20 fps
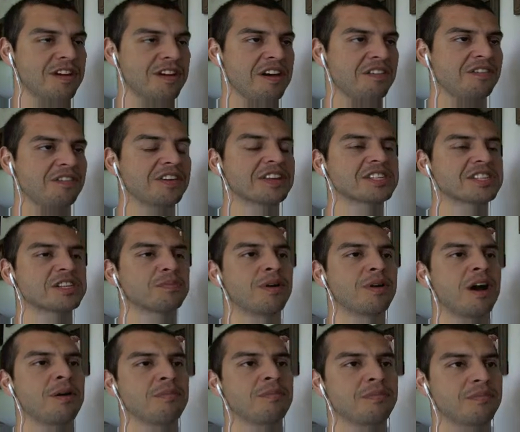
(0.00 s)
fix the
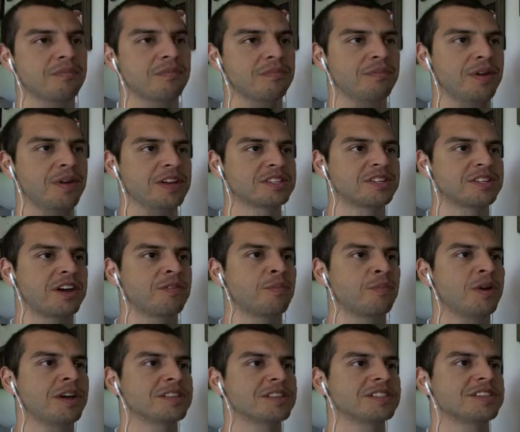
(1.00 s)
problem based on
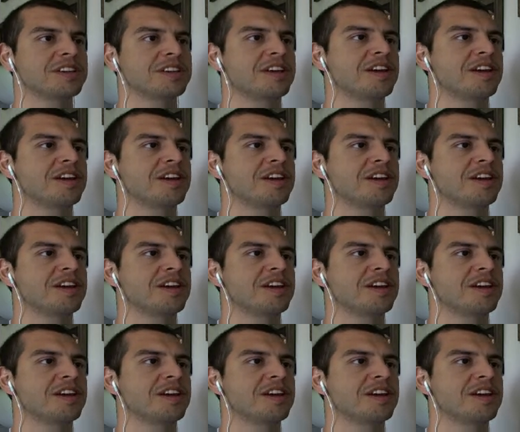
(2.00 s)
what